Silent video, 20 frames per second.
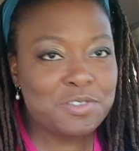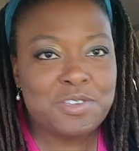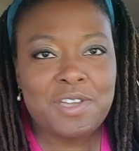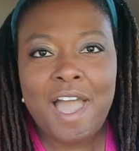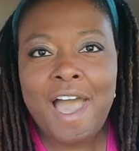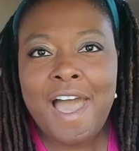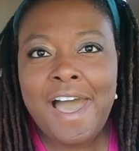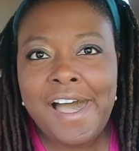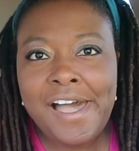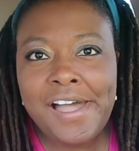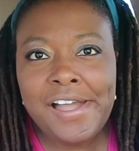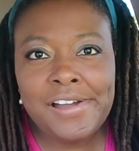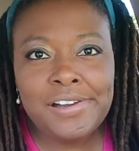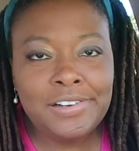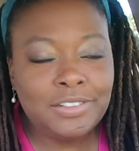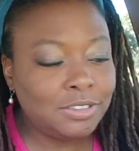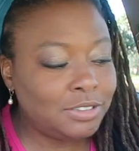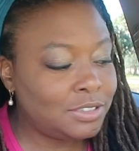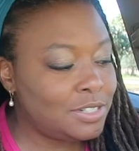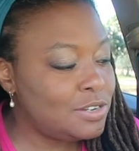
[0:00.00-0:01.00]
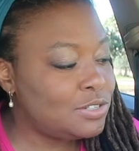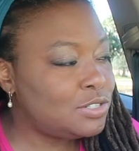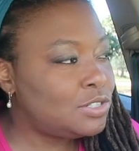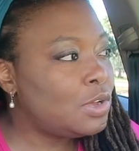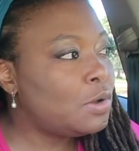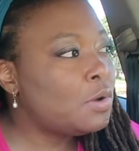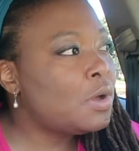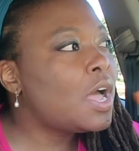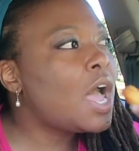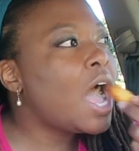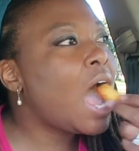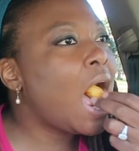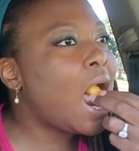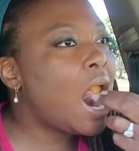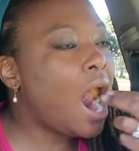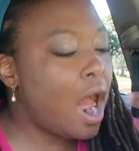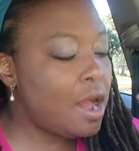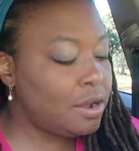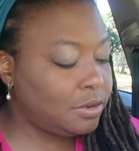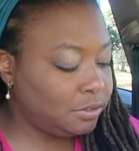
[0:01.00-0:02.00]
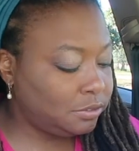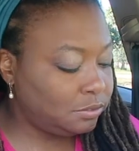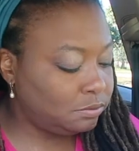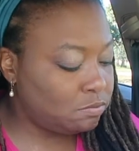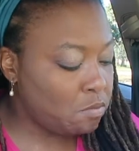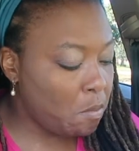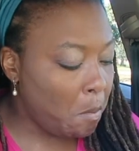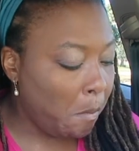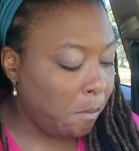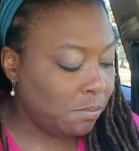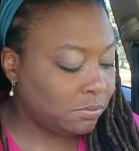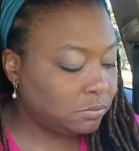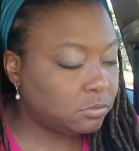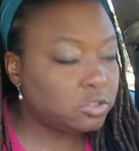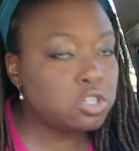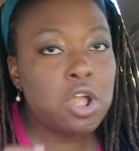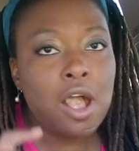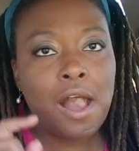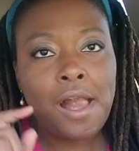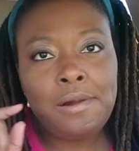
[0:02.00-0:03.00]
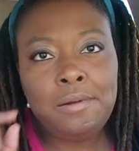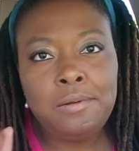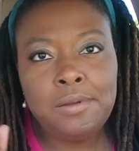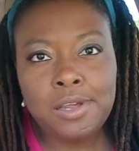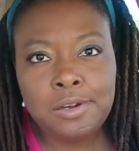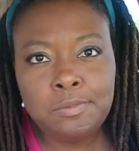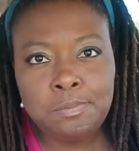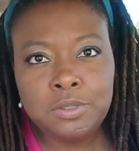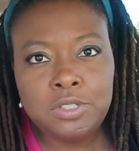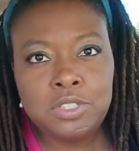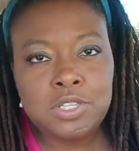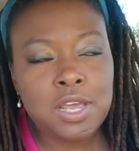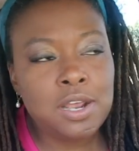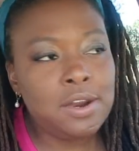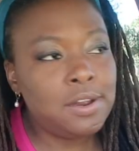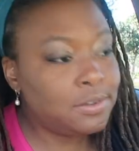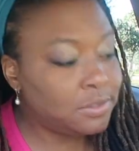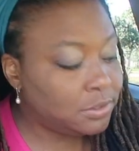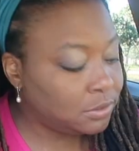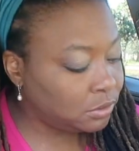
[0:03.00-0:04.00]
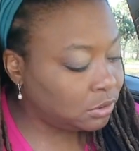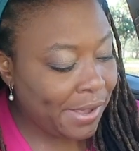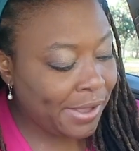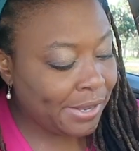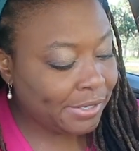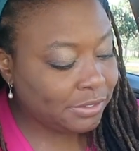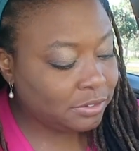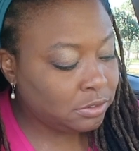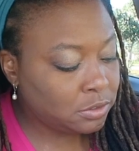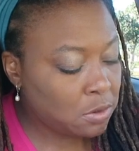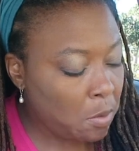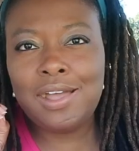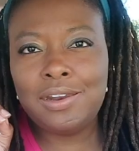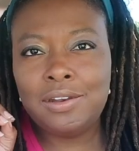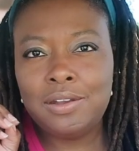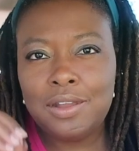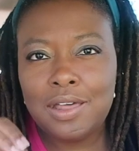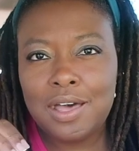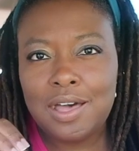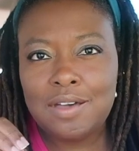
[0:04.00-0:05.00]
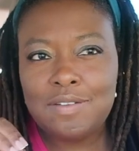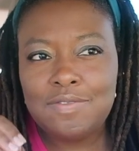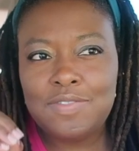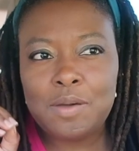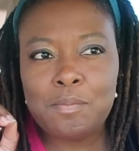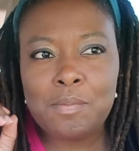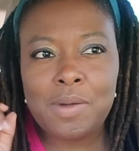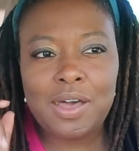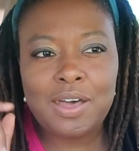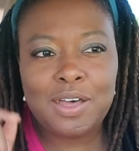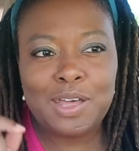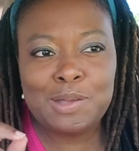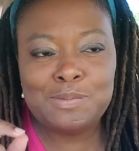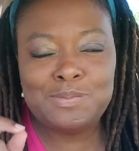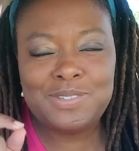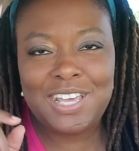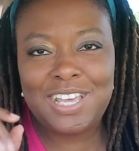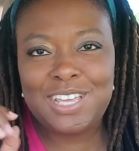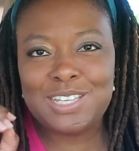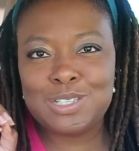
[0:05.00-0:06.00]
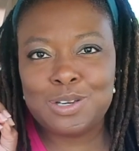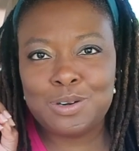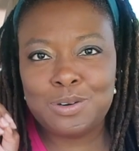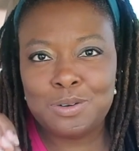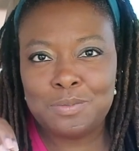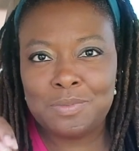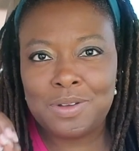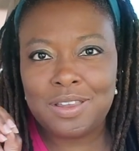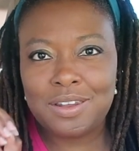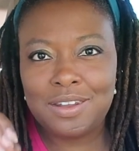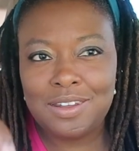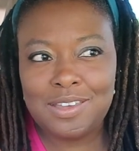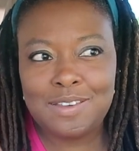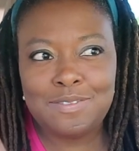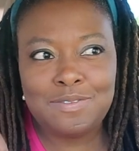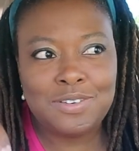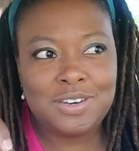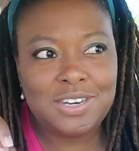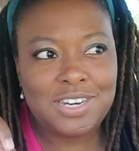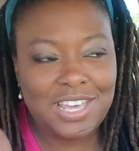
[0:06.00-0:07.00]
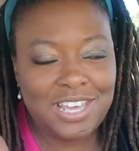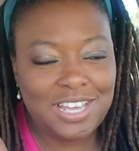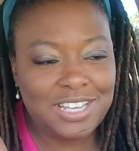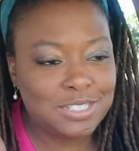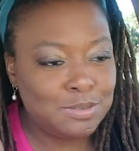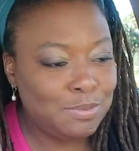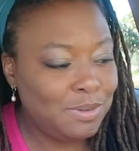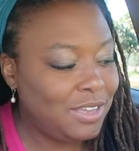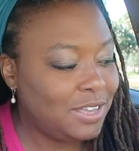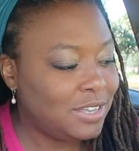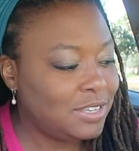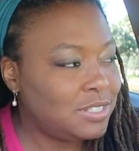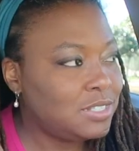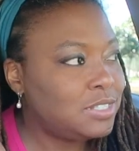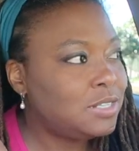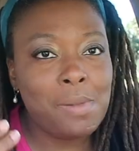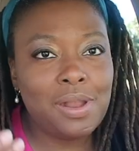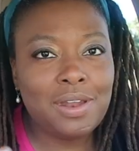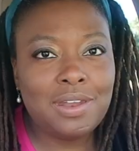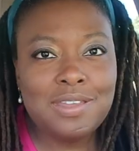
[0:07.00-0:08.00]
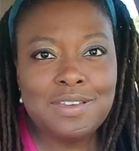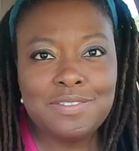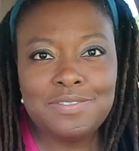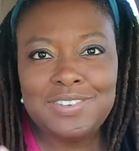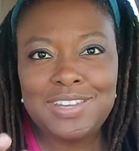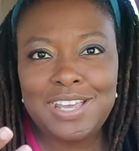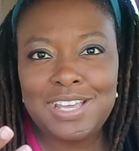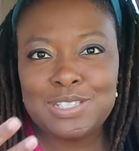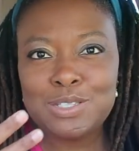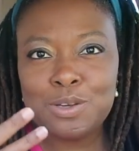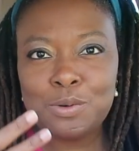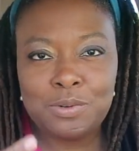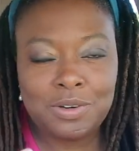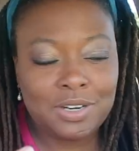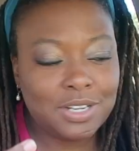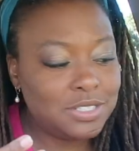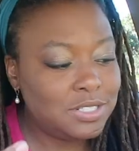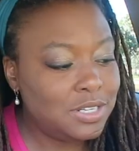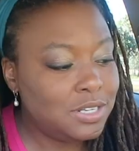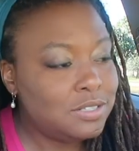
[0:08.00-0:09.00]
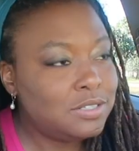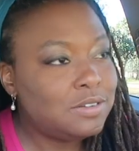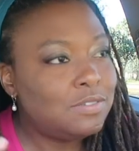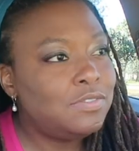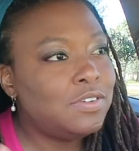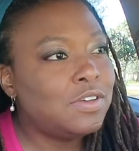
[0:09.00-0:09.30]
yes, that is so good. I love potatoes and I love that my up days are on my lift days because my lift days are when I tend to